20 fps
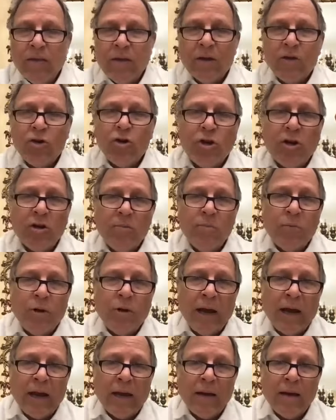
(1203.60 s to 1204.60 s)
that you can
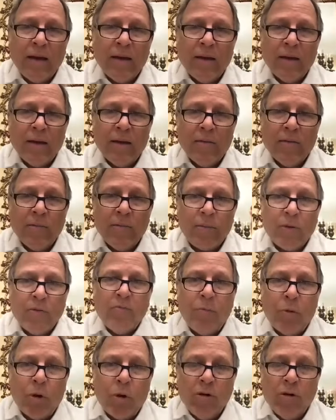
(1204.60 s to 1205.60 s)
bring
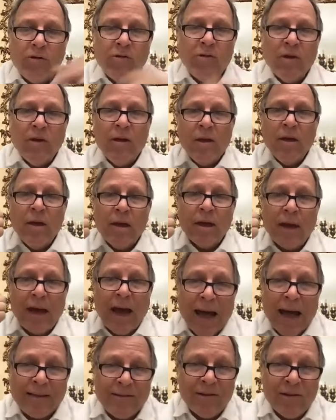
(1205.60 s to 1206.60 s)
from birds,
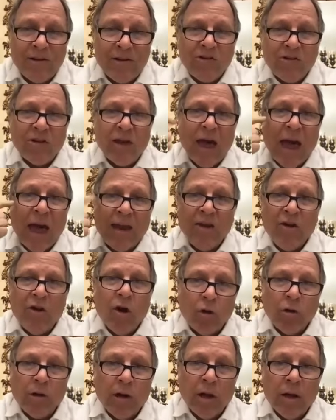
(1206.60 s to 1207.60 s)
chatas and an
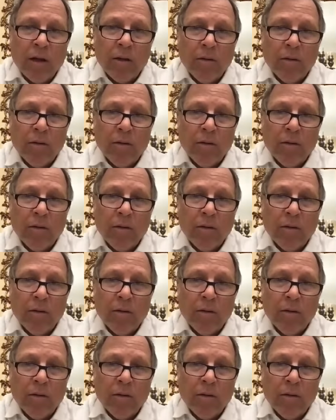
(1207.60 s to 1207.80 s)
ola.